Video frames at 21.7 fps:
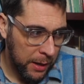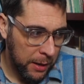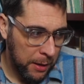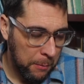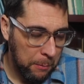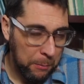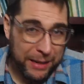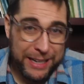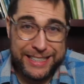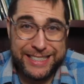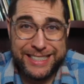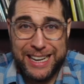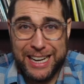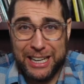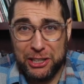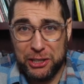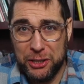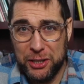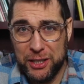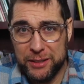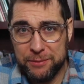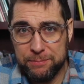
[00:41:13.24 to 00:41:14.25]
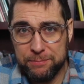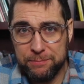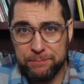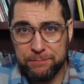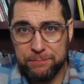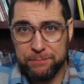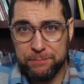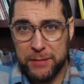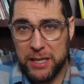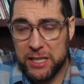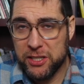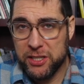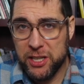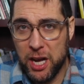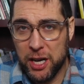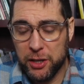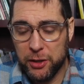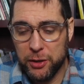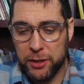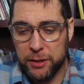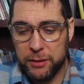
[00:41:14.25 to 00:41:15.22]
But it's not good. It's
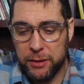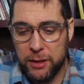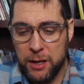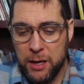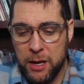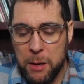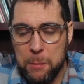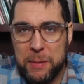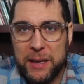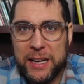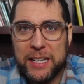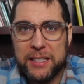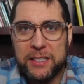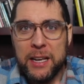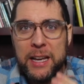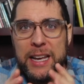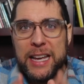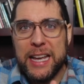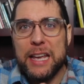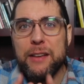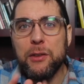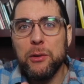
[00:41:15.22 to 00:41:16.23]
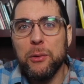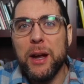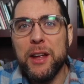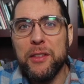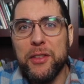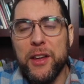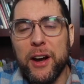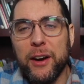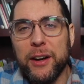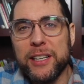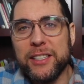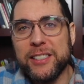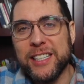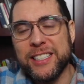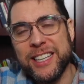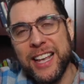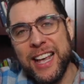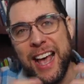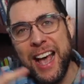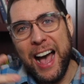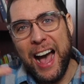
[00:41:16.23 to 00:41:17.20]
not good. Because even right there, he says,
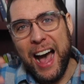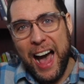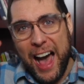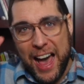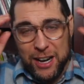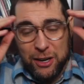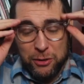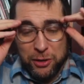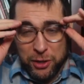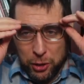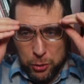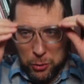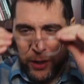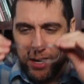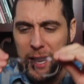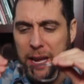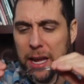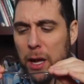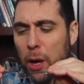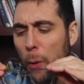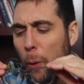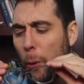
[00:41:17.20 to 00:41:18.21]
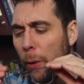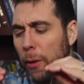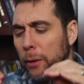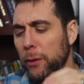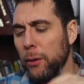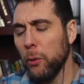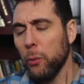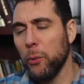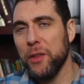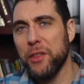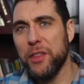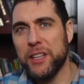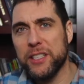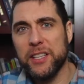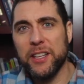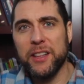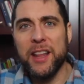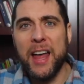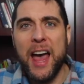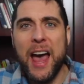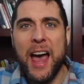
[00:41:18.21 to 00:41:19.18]
I don't agree with this
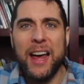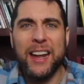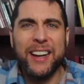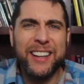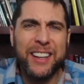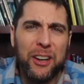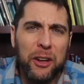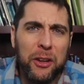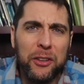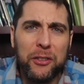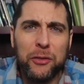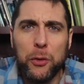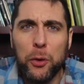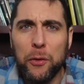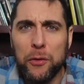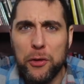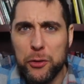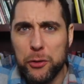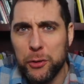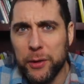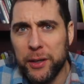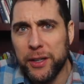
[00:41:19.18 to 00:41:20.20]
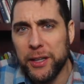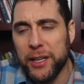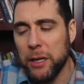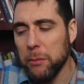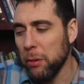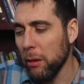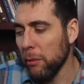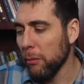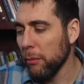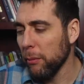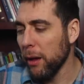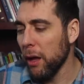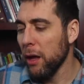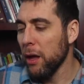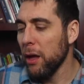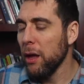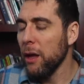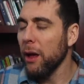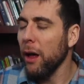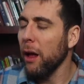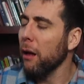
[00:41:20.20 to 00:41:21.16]
and that, you know, his view of the Trinity, blah, blah,
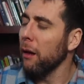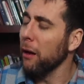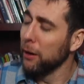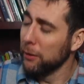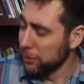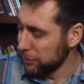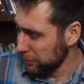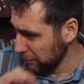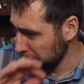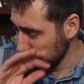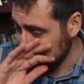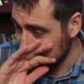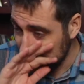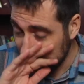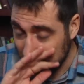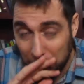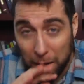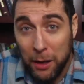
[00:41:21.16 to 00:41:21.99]
blah.